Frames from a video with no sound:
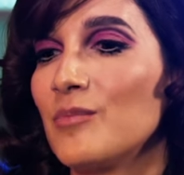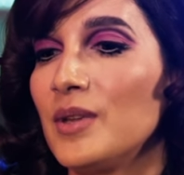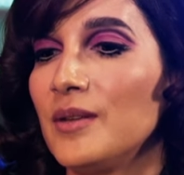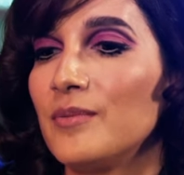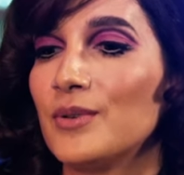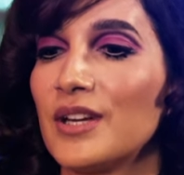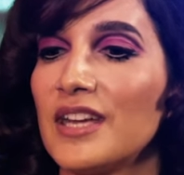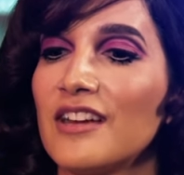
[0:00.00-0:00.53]

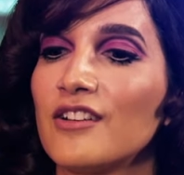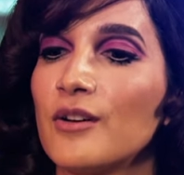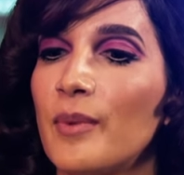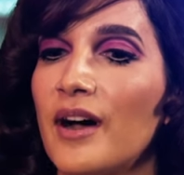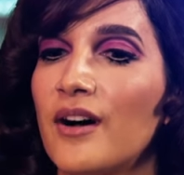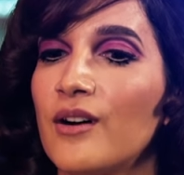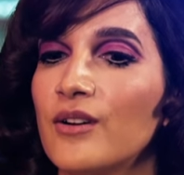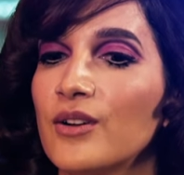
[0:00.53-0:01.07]
people hear
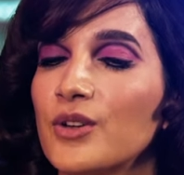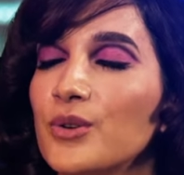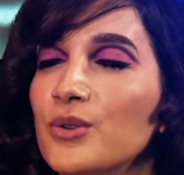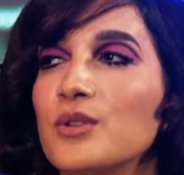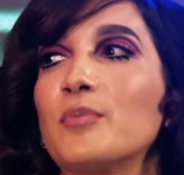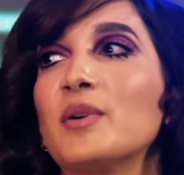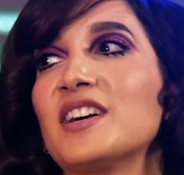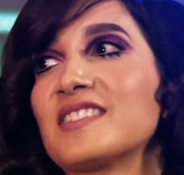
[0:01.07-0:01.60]
about who
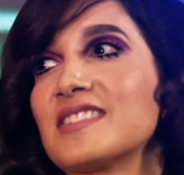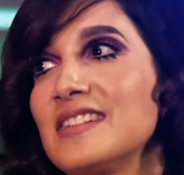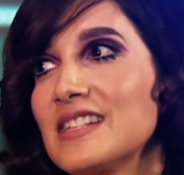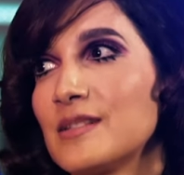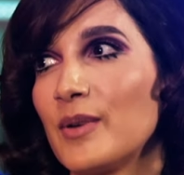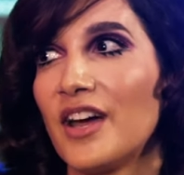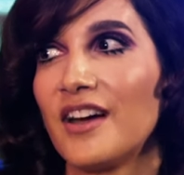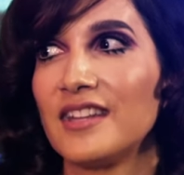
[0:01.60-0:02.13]
the person
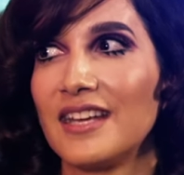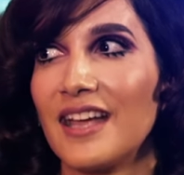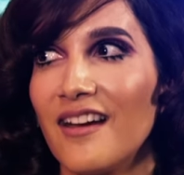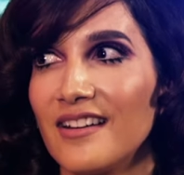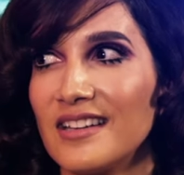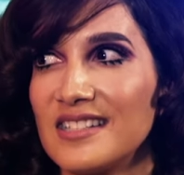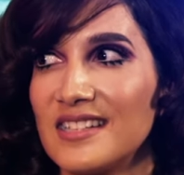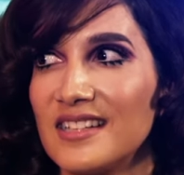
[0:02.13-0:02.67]
is behind the
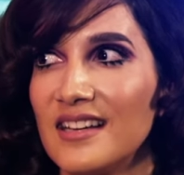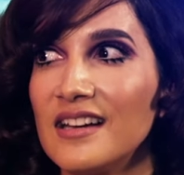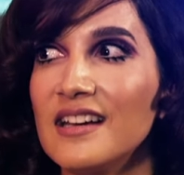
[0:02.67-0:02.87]
character.